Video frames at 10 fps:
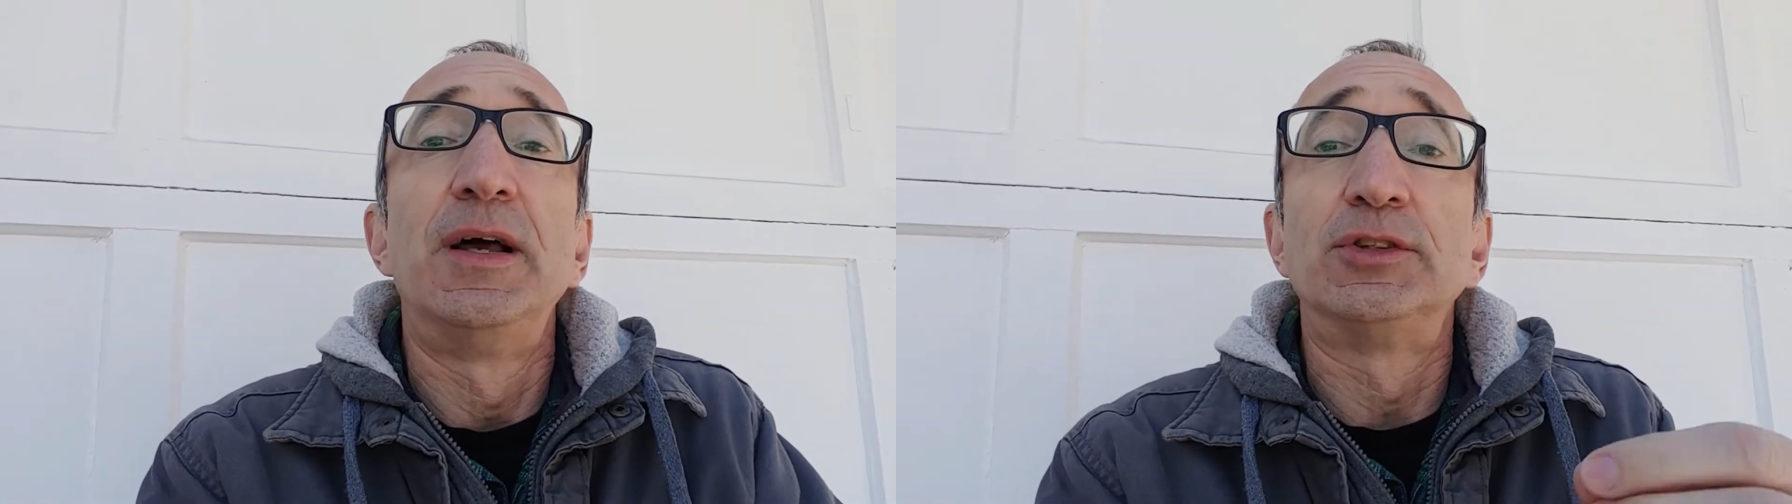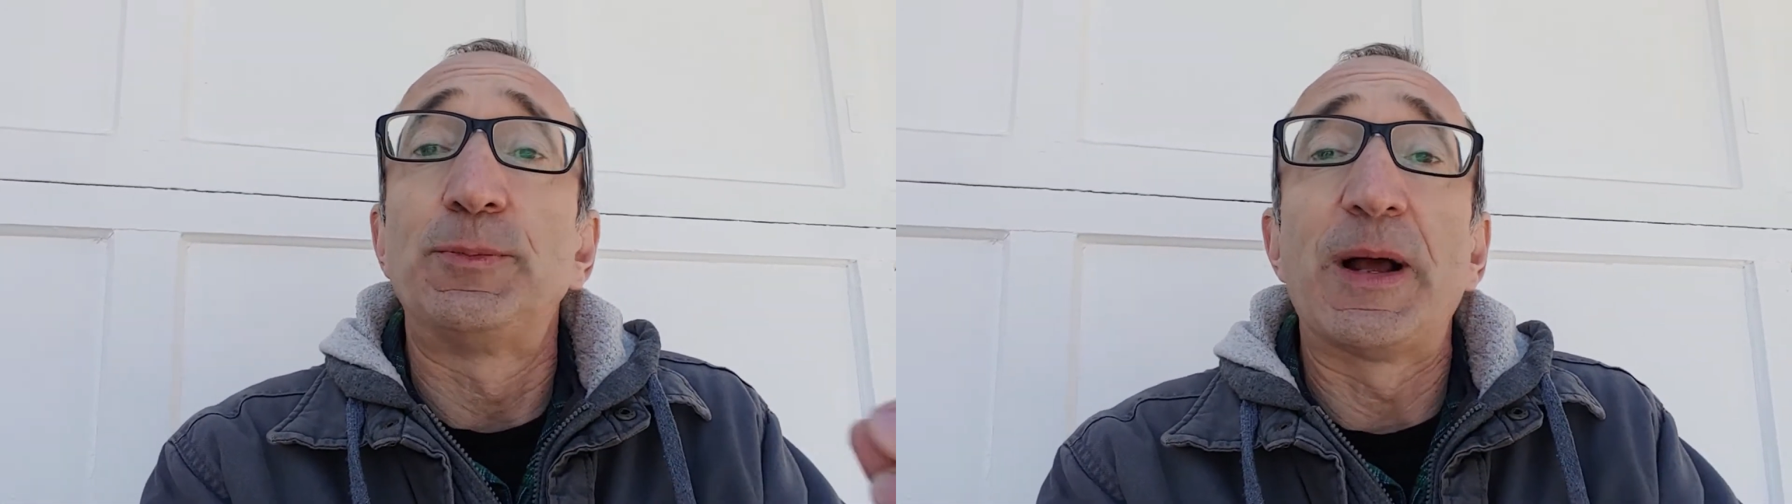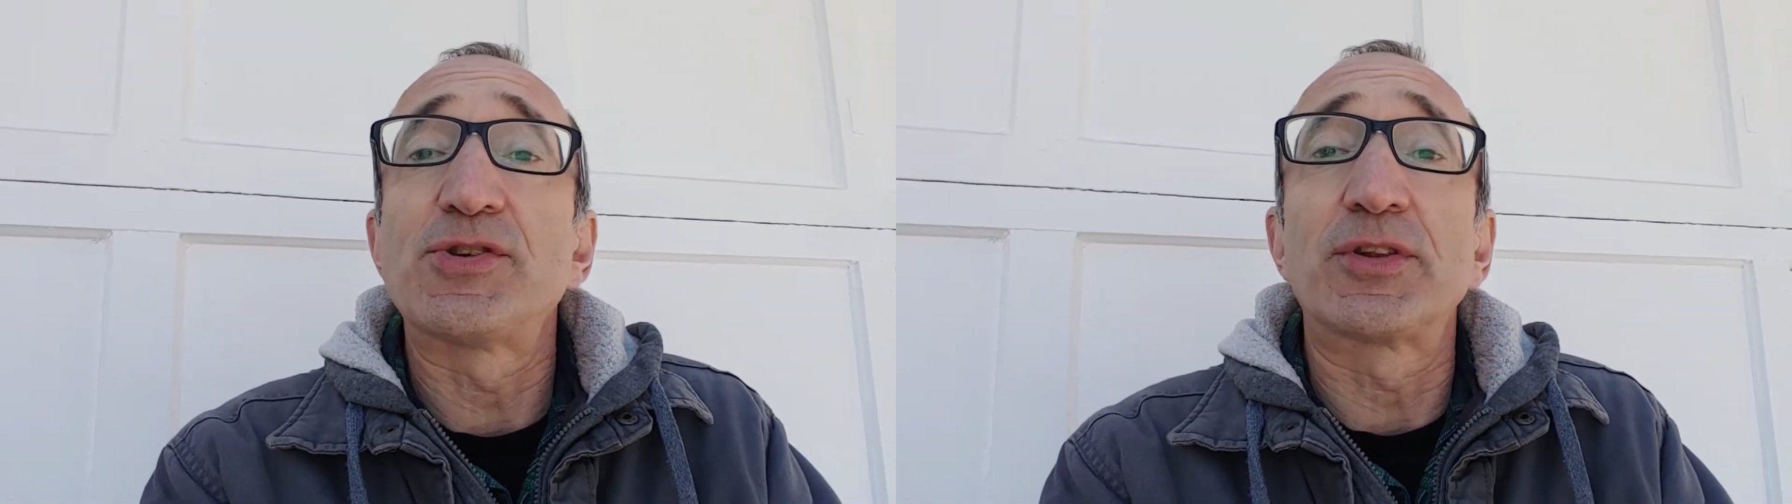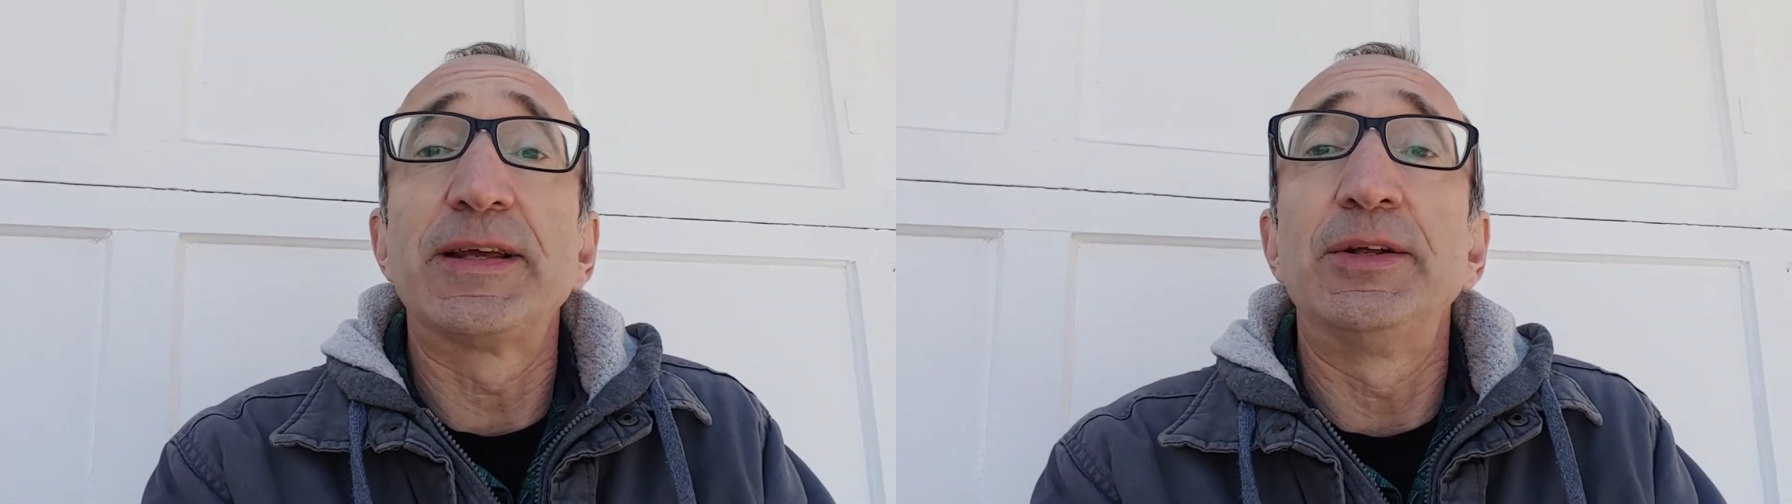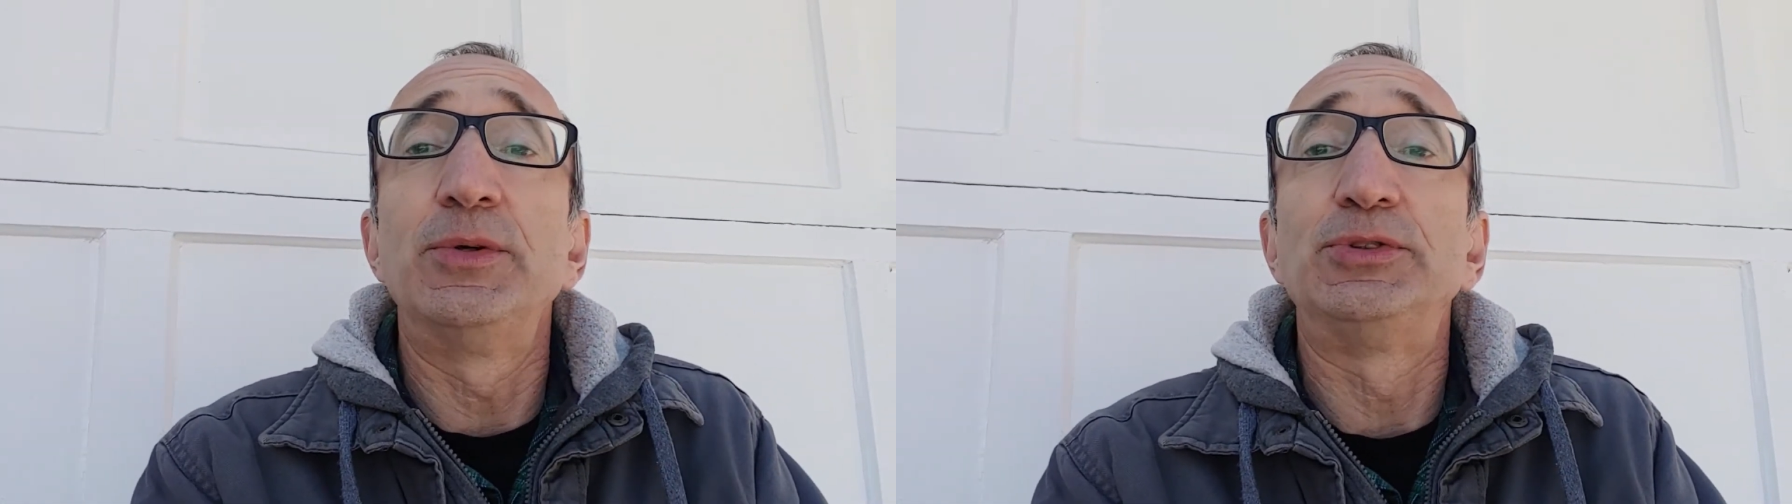especially
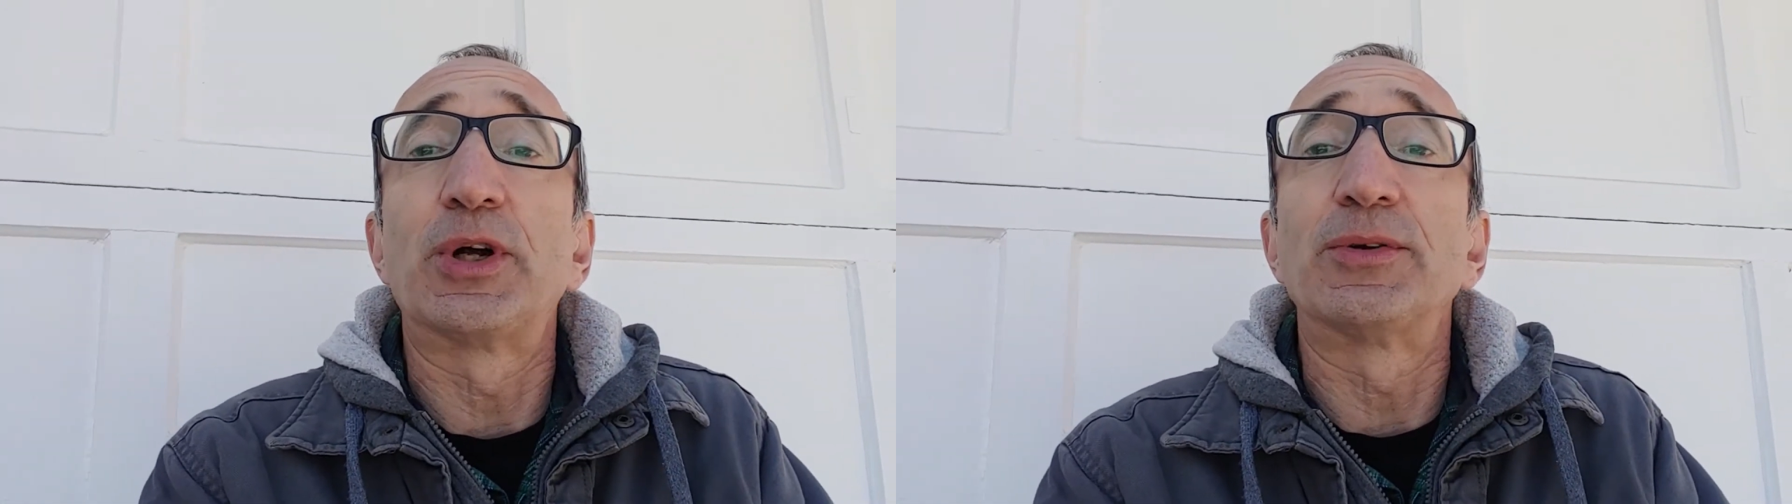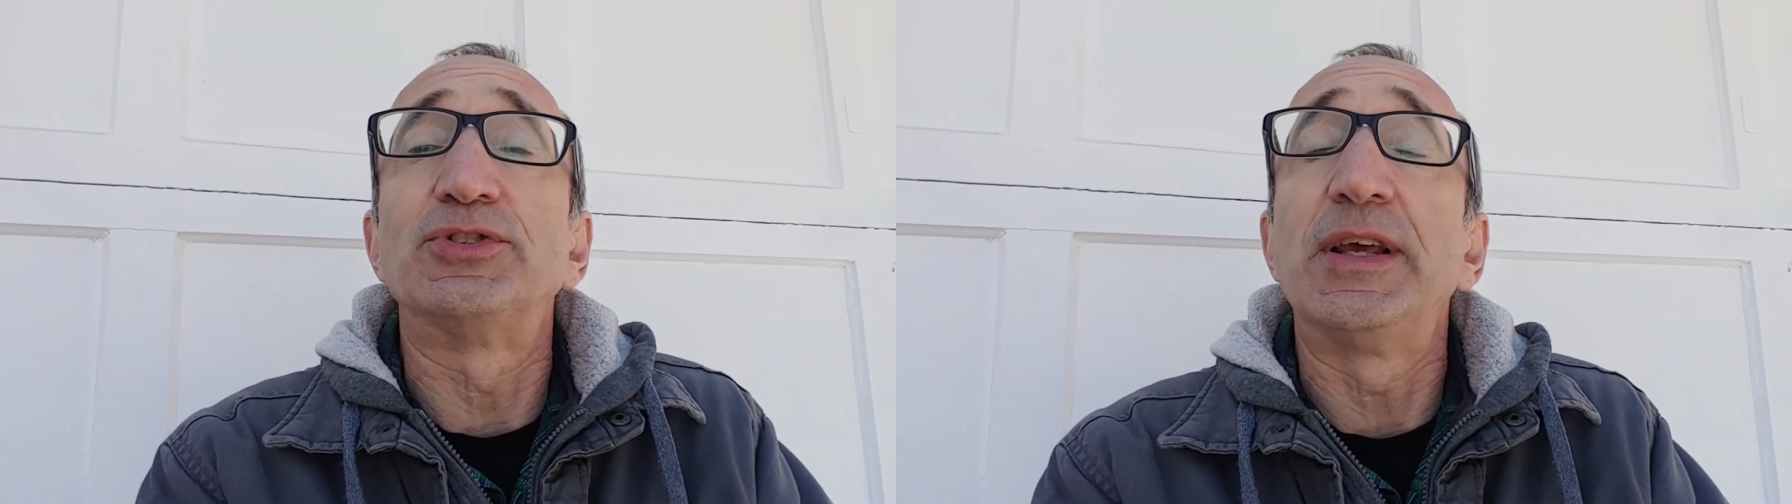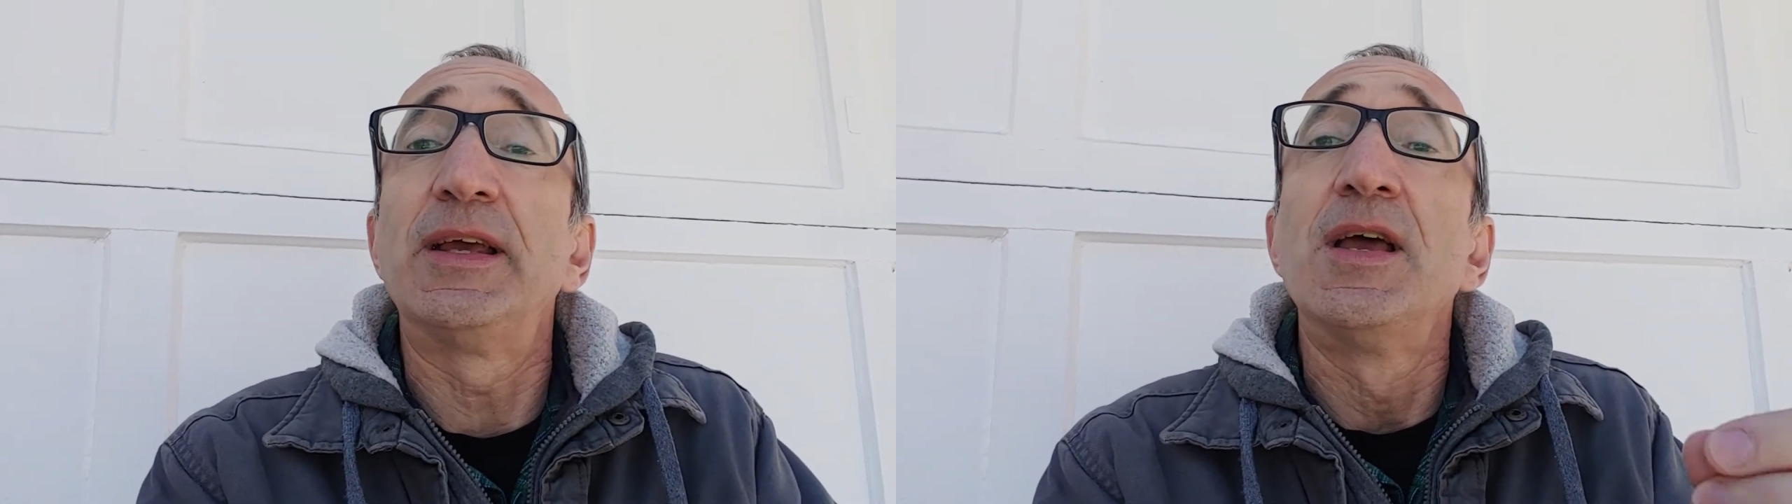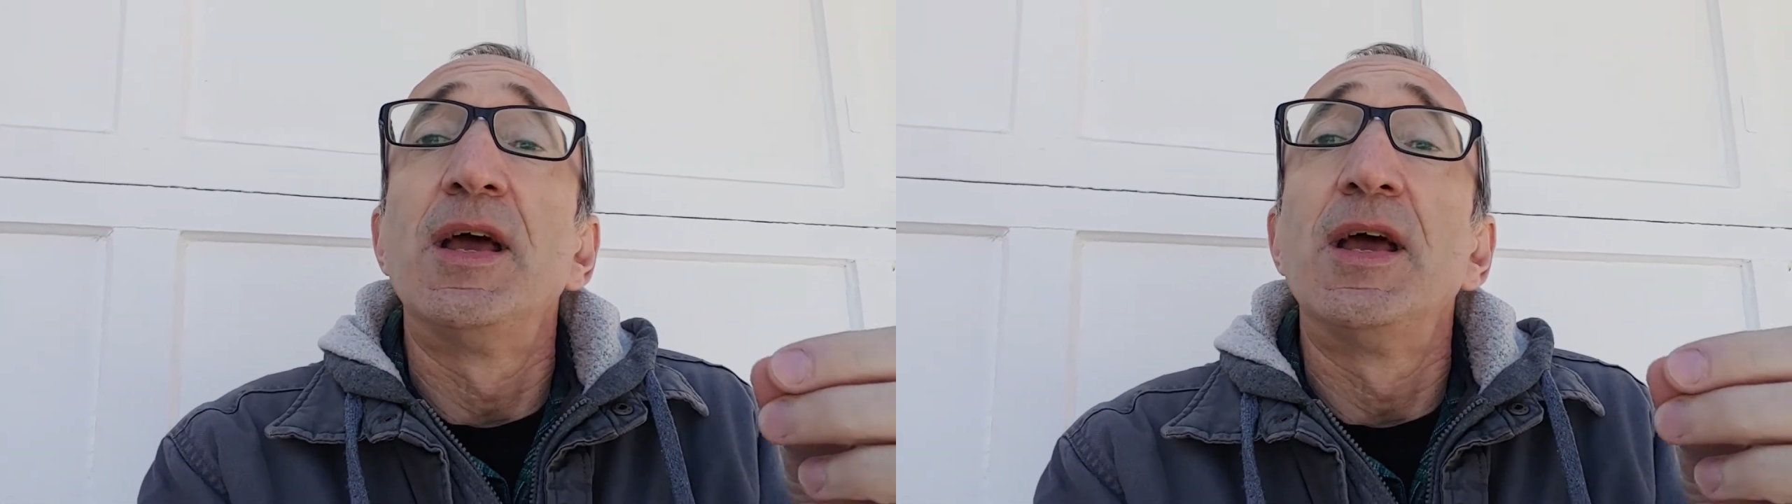in New Jersey.